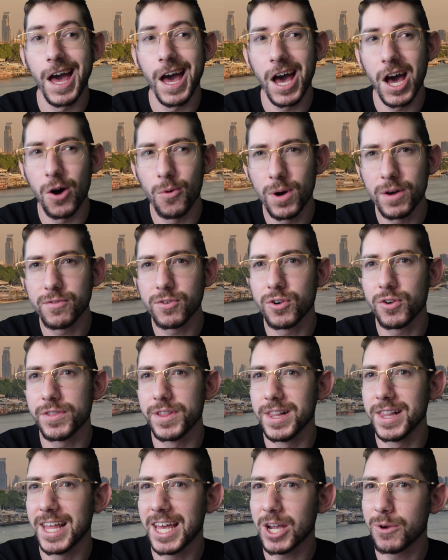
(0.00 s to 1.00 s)
However,
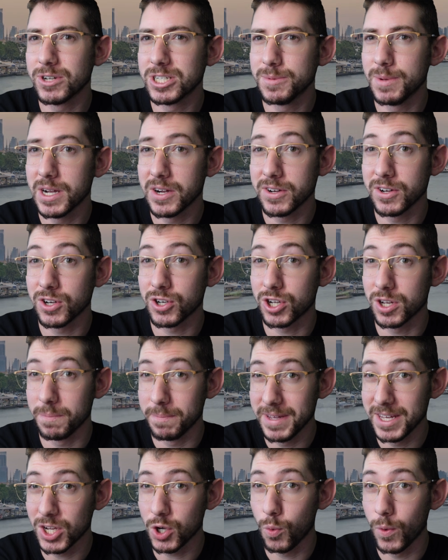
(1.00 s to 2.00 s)
the language barrier can
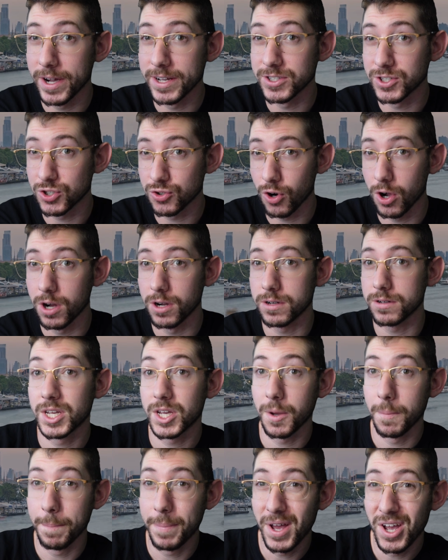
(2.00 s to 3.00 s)
be quite strong
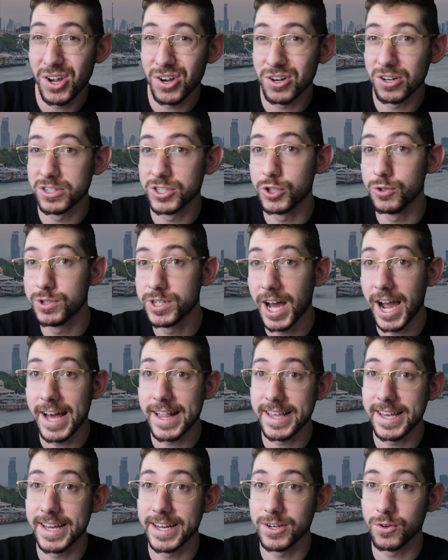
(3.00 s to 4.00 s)
compared to
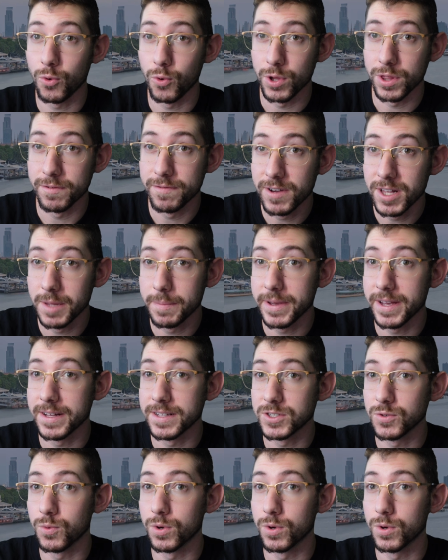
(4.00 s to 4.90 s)
Thailand or the Philippines,